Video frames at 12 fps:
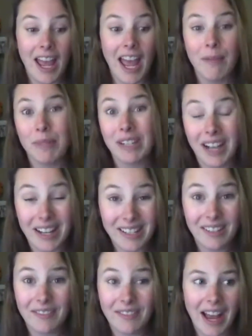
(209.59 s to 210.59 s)
And because
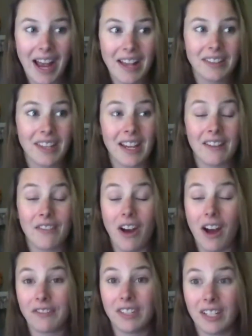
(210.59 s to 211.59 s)
of that, they have
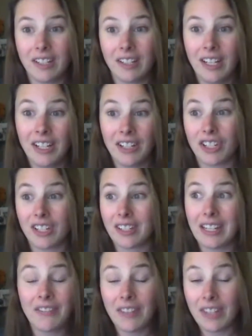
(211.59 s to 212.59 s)
often
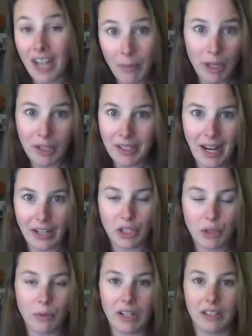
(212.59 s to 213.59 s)
just given up on the
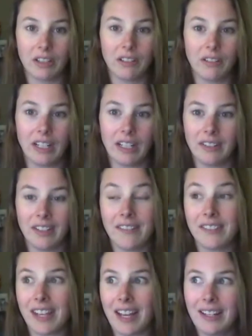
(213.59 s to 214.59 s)
actuarial career, and they've
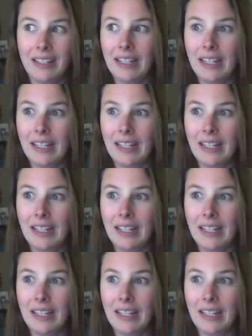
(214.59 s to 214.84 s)
said